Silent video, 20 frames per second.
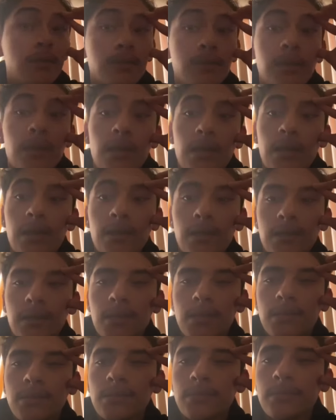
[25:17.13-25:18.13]

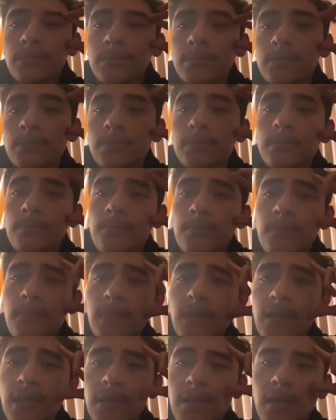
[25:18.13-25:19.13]
And
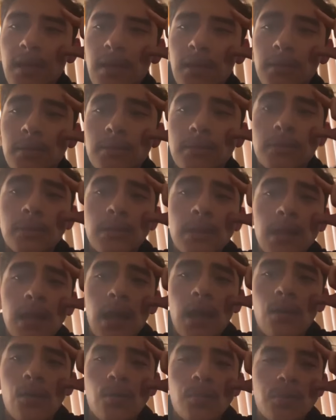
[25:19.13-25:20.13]
yeah, I
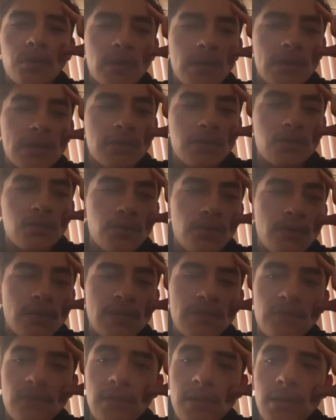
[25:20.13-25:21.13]
hope you guys enjoyed this
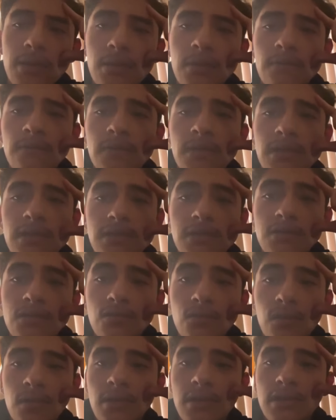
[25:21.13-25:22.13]
video. If you guys
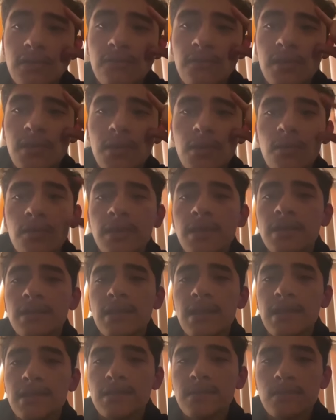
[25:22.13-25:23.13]
enjoyed this video, hit
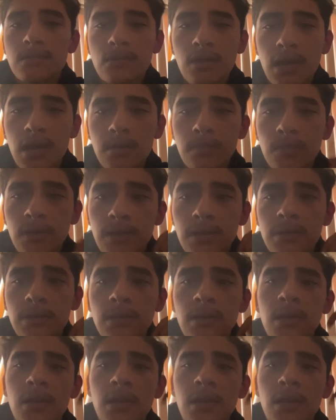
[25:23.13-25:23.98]
that subscribe button.